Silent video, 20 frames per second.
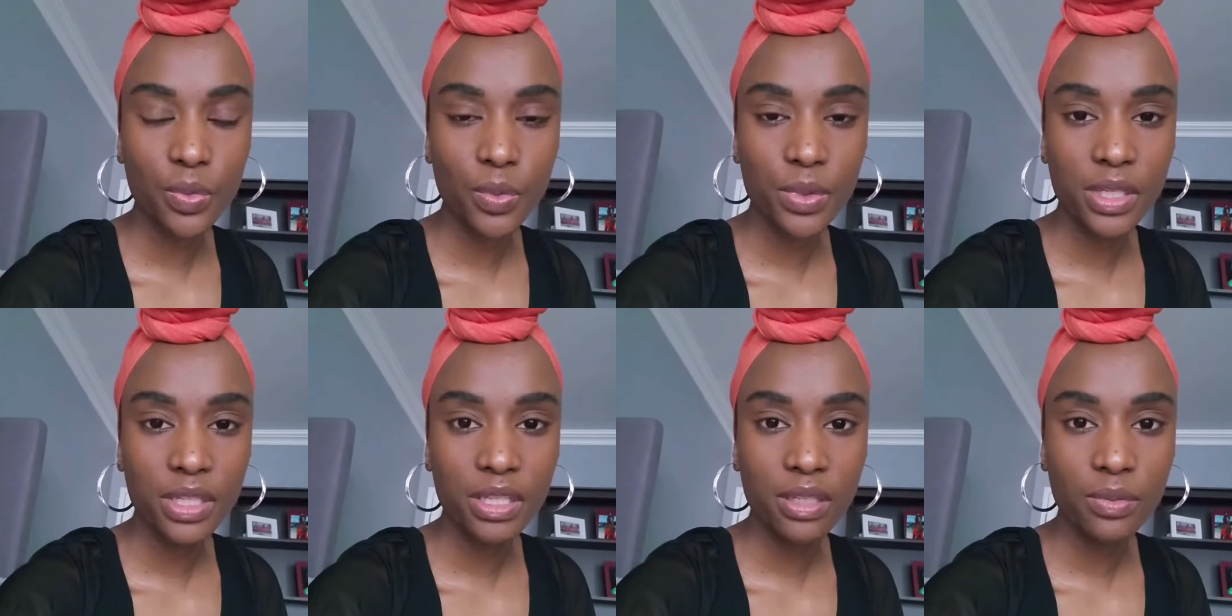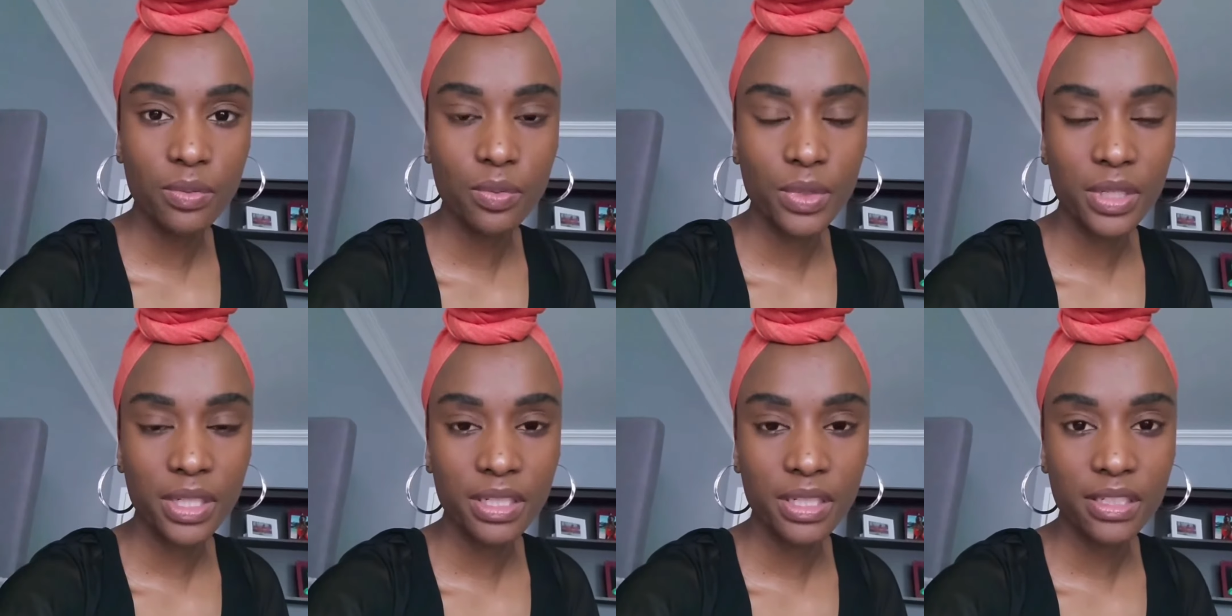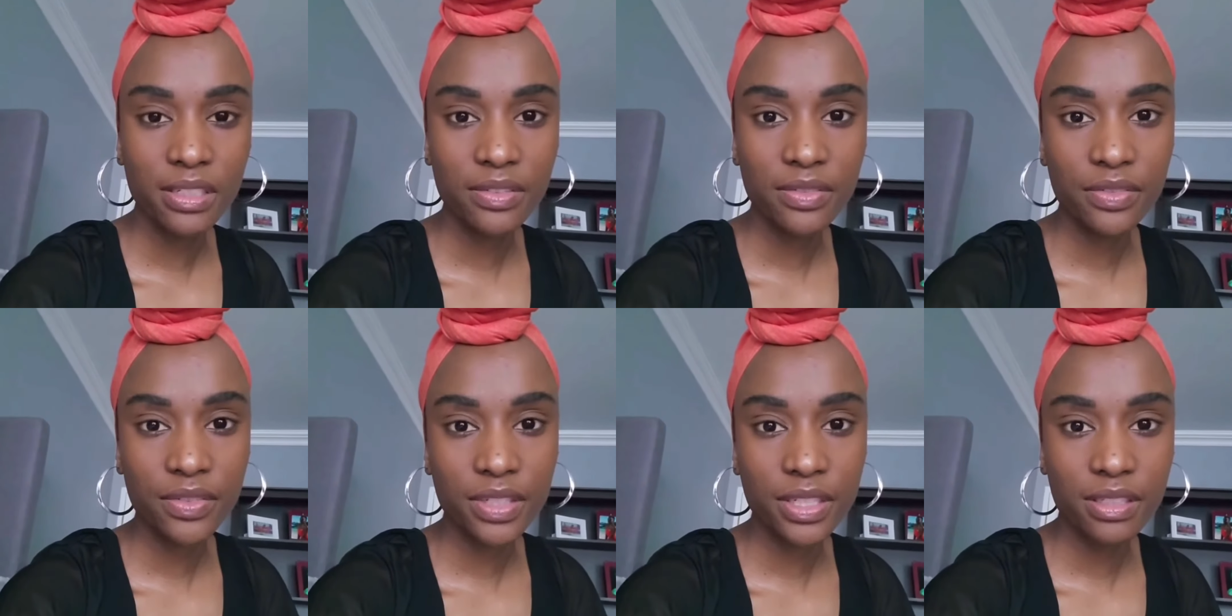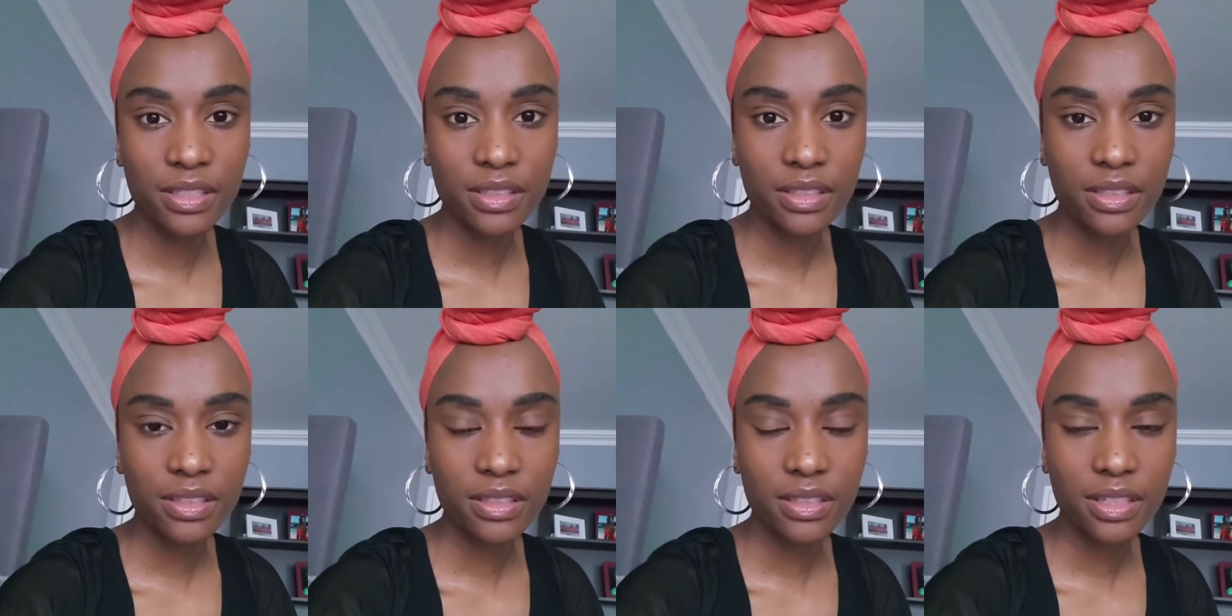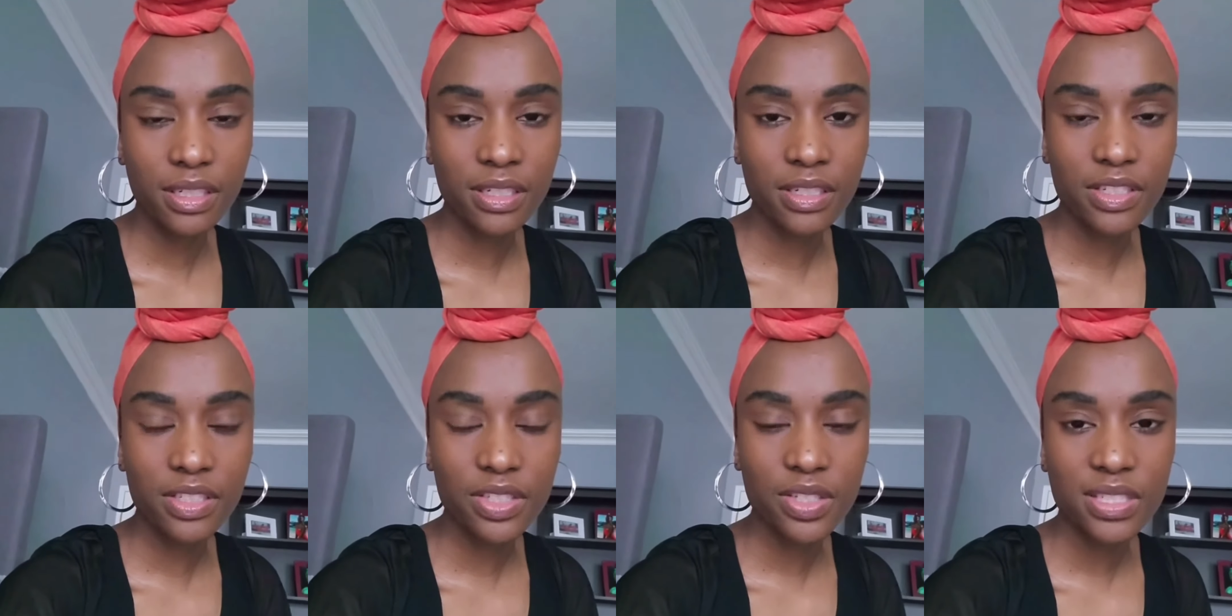we live in
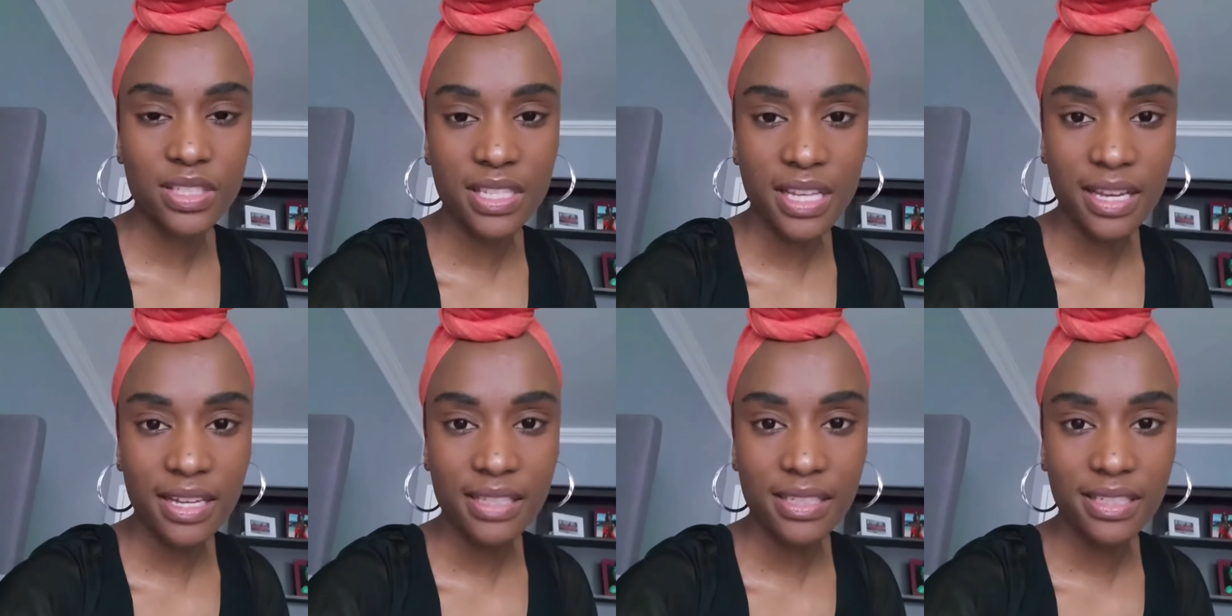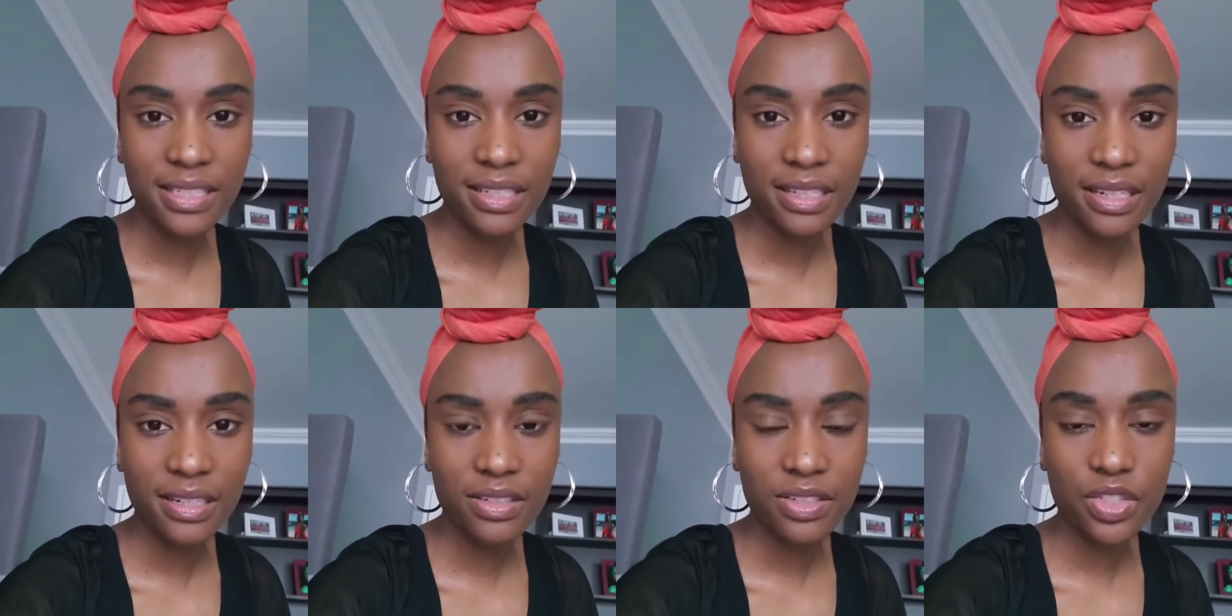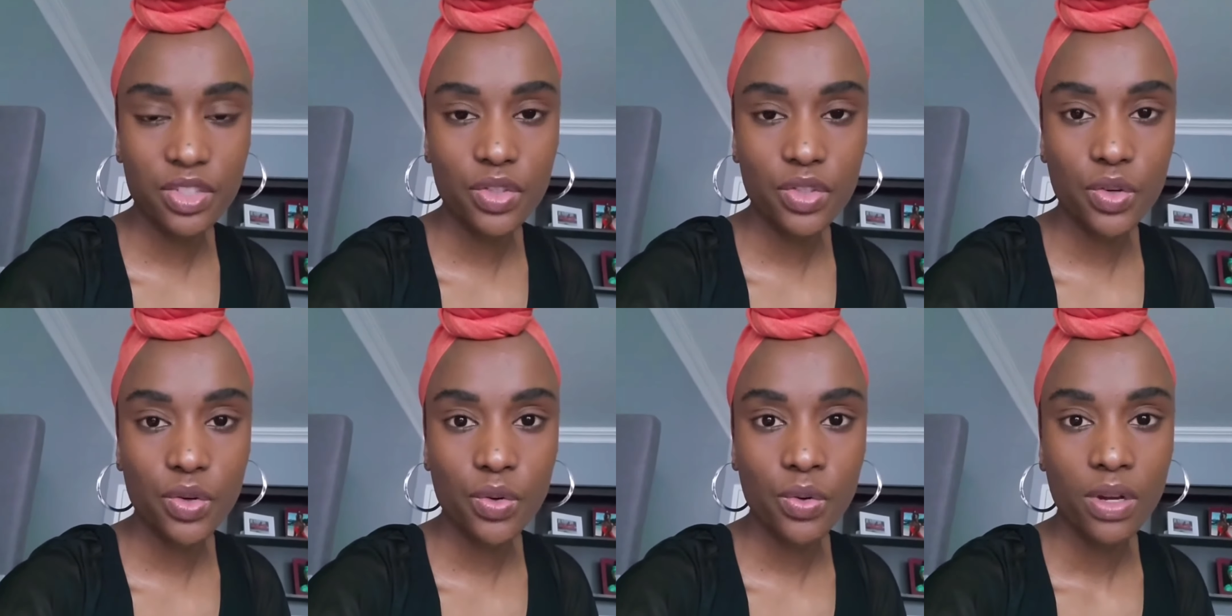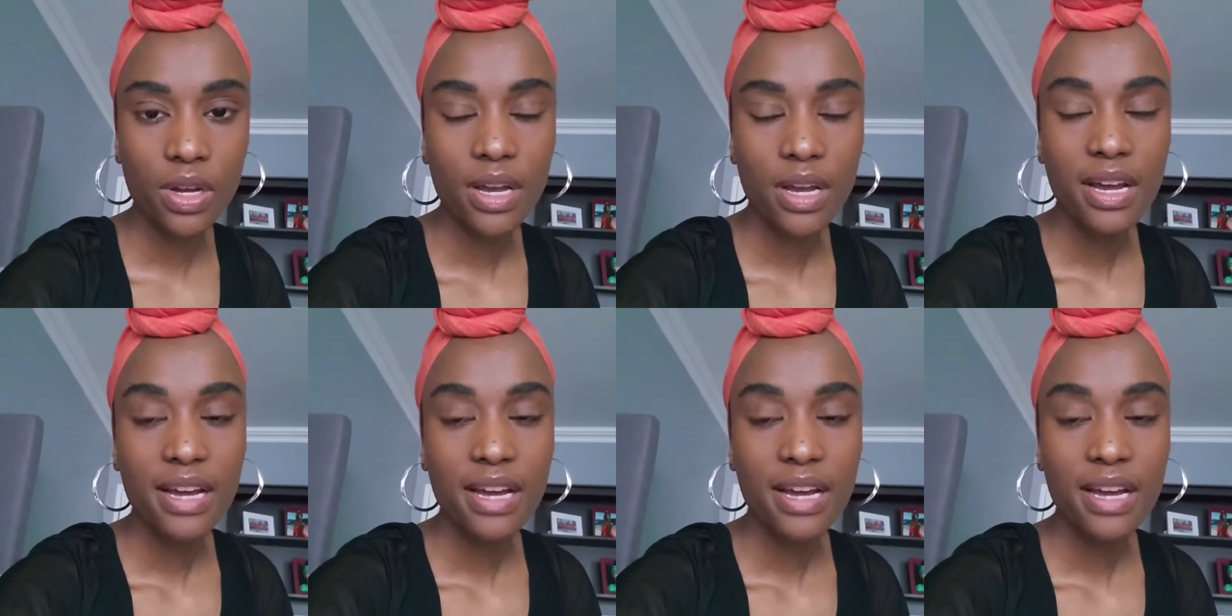a society that is so